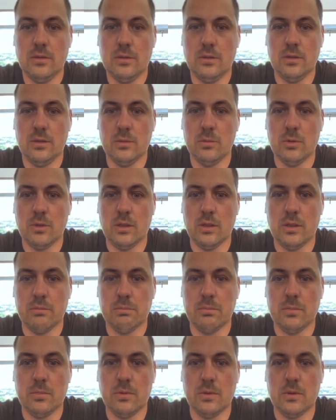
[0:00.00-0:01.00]
Double click
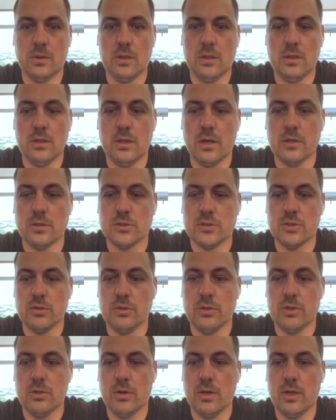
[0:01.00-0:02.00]
the
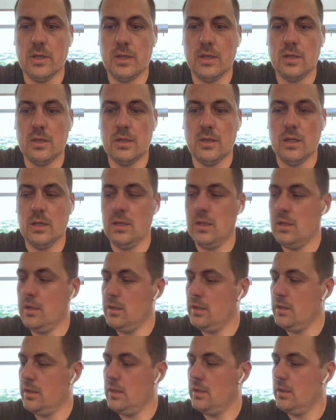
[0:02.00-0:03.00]
RStudio icon,
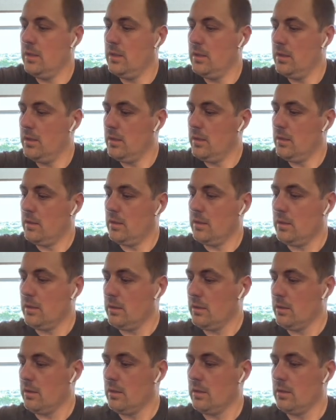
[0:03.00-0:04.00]

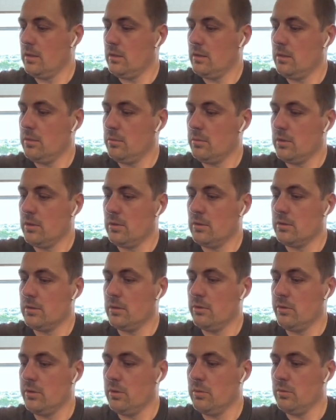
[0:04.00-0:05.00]
and I'm gonna tell
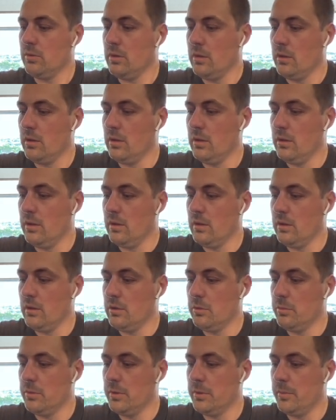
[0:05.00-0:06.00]
you a
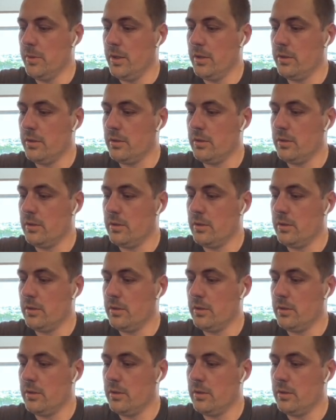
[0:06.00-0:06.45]
little bit about it.